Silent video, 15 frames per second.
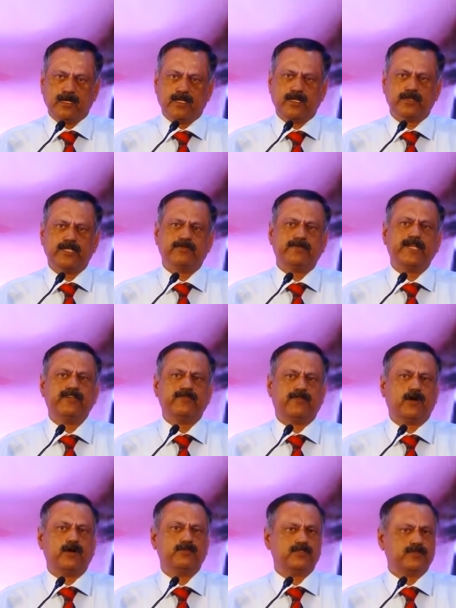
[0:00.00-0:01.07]
Now, there are many
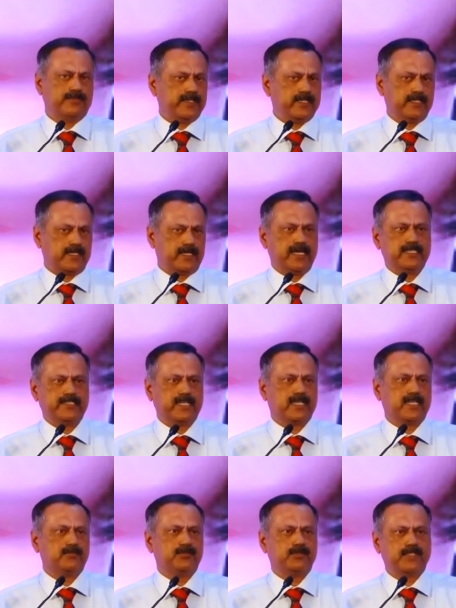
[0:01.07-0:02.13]
forms of fear. I shall
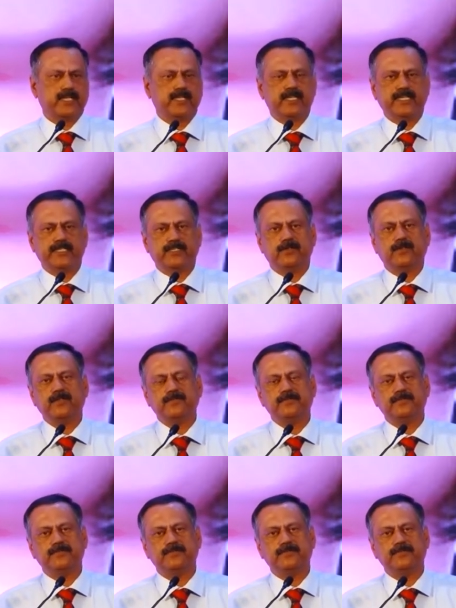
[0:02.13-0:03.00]
come to that later on.